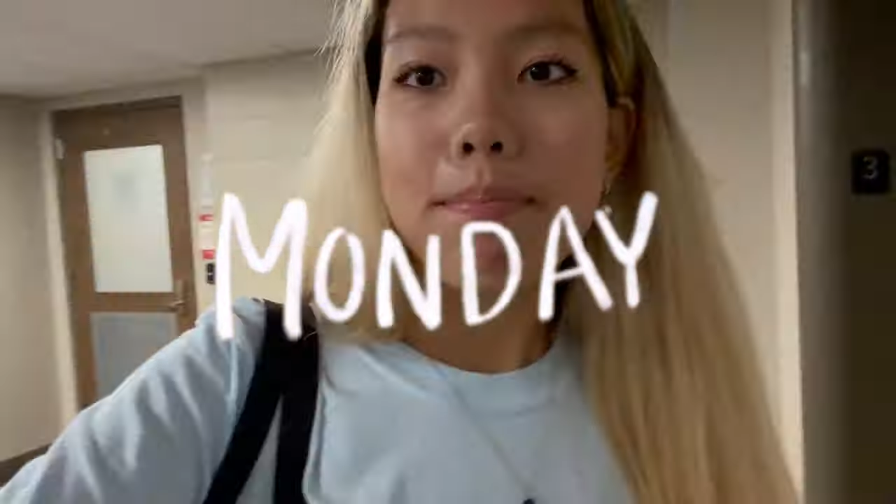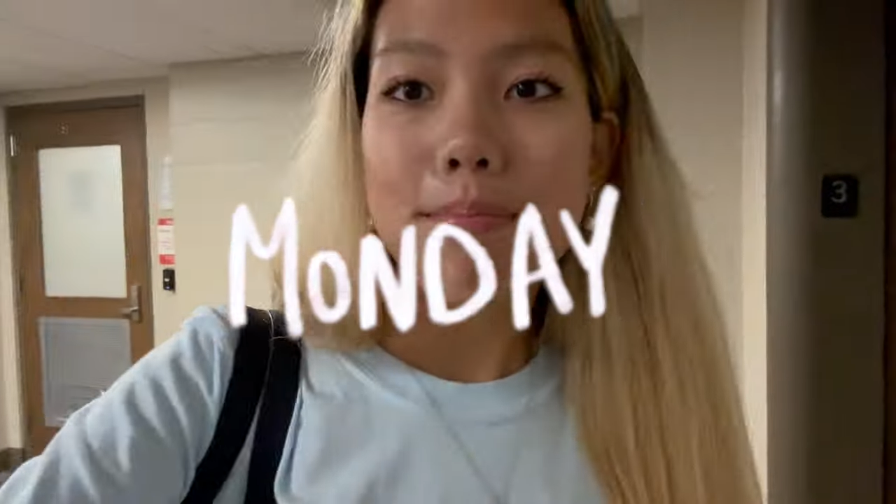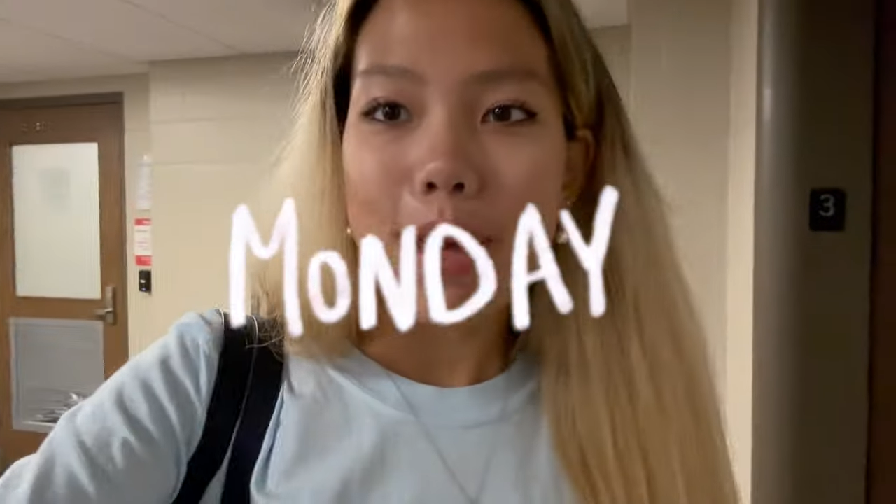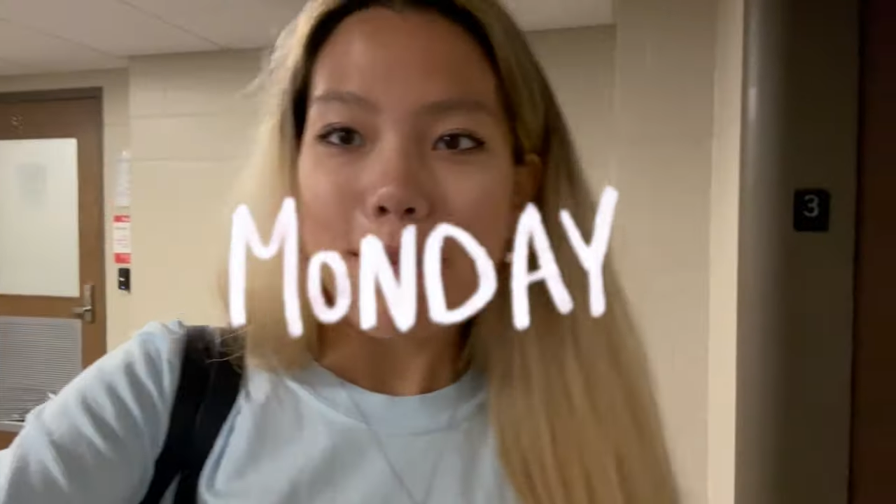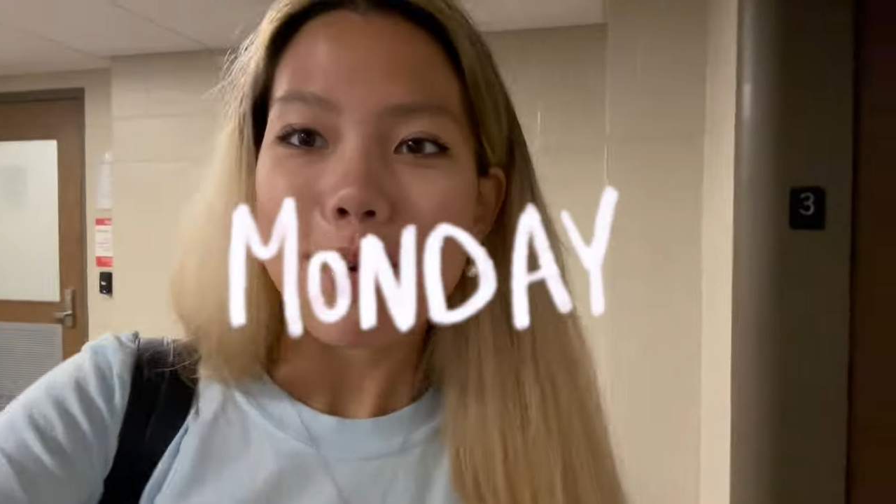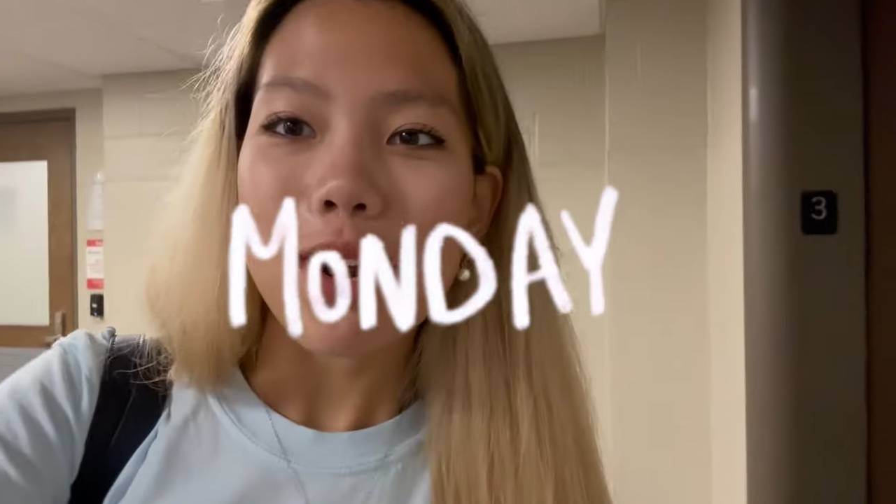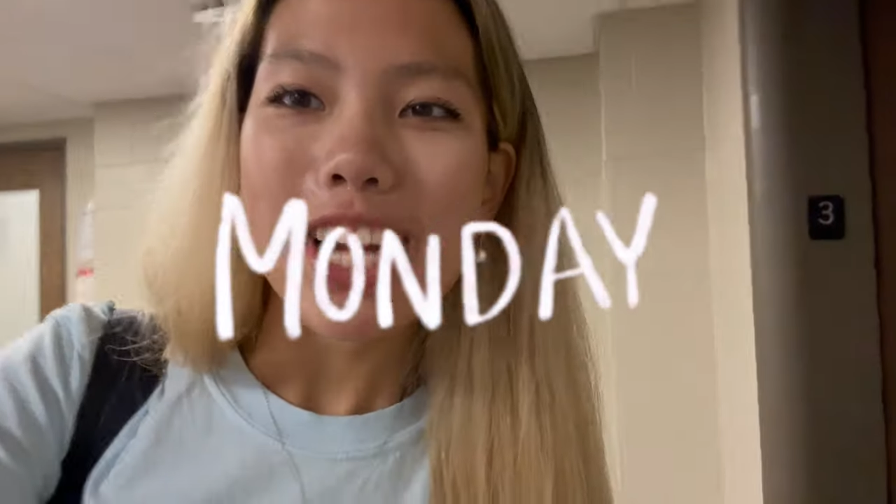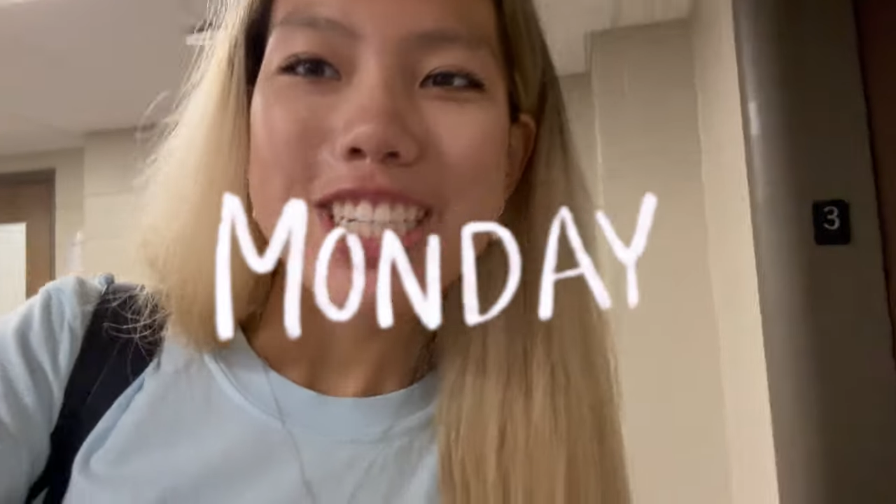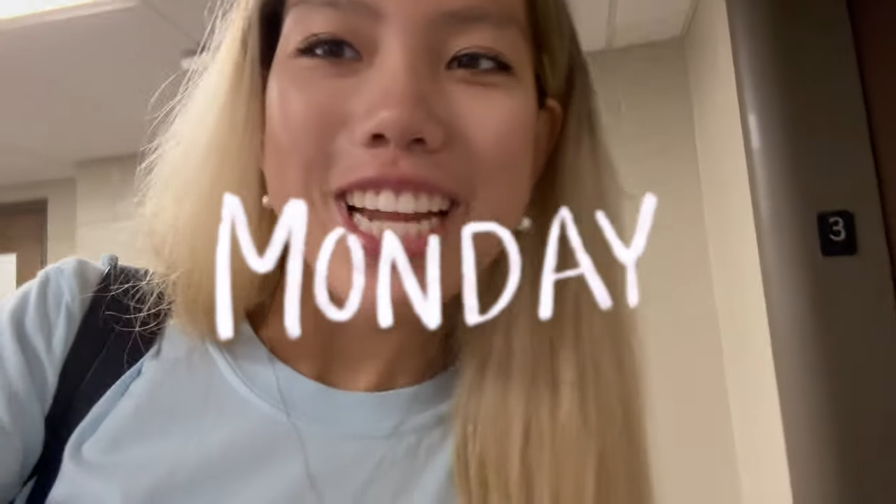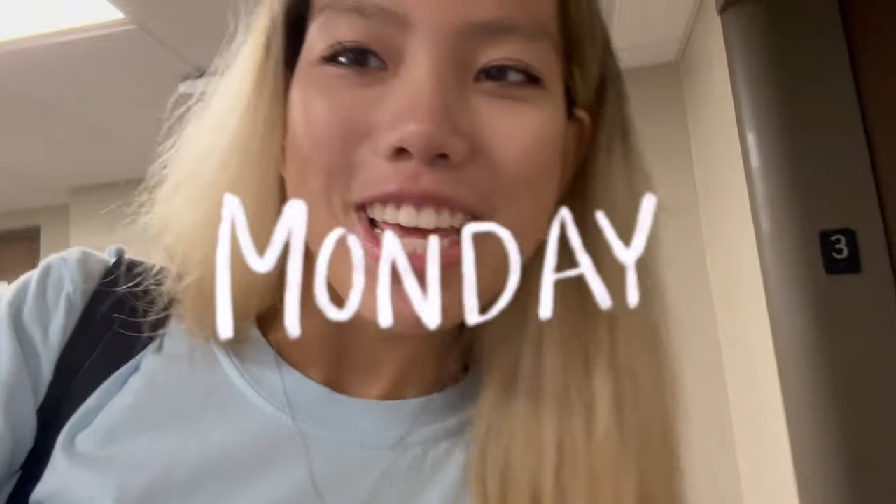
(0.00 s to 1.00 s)
Bama
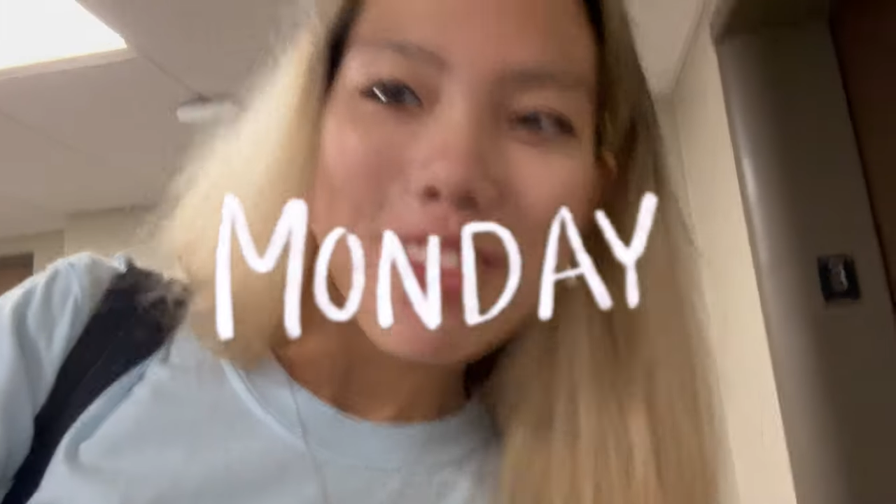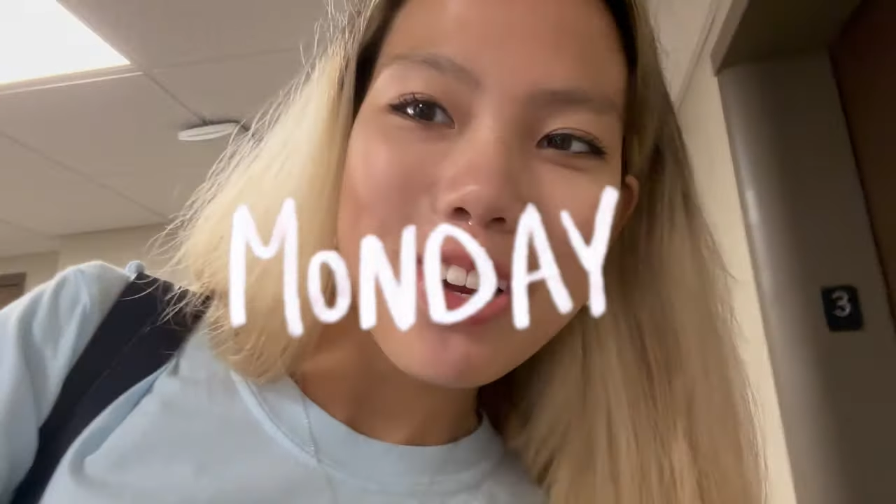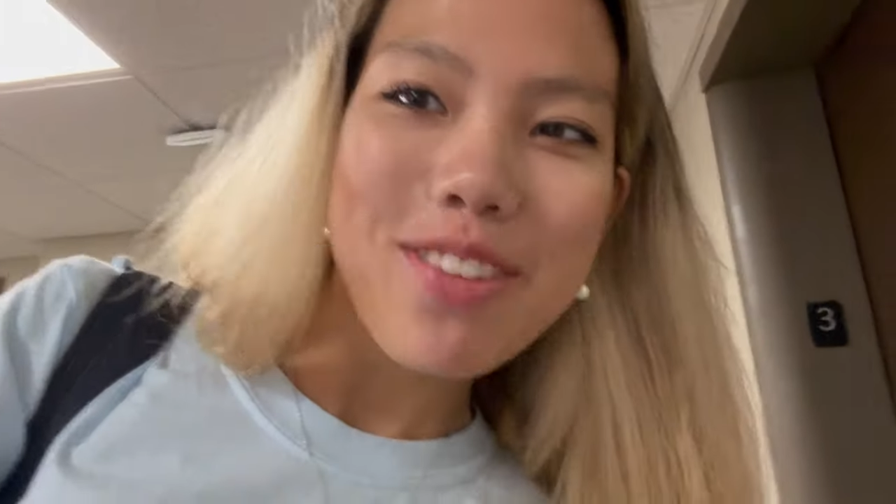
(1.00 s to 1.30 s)
Rush Day 3